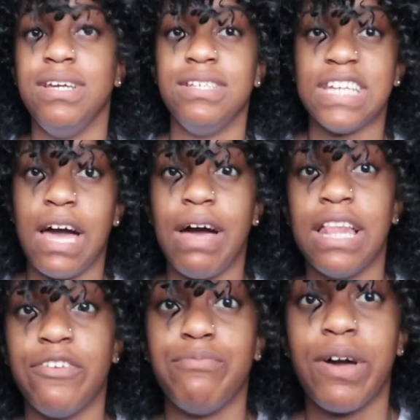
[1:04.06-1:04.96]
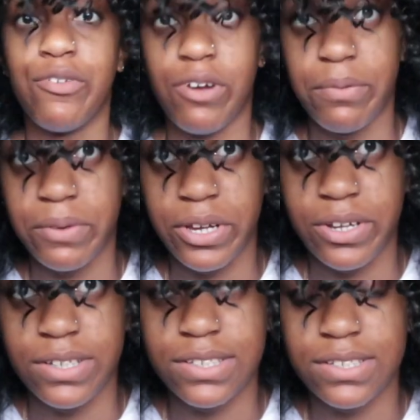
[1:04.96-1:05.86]
meantime, I live with my
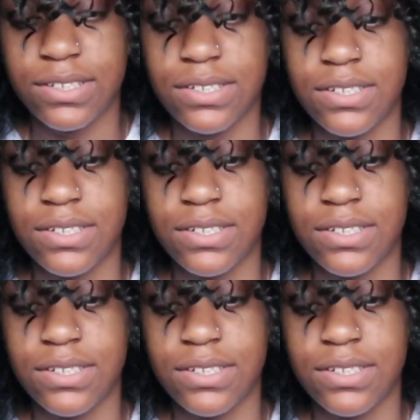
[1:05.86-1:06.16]
grandparents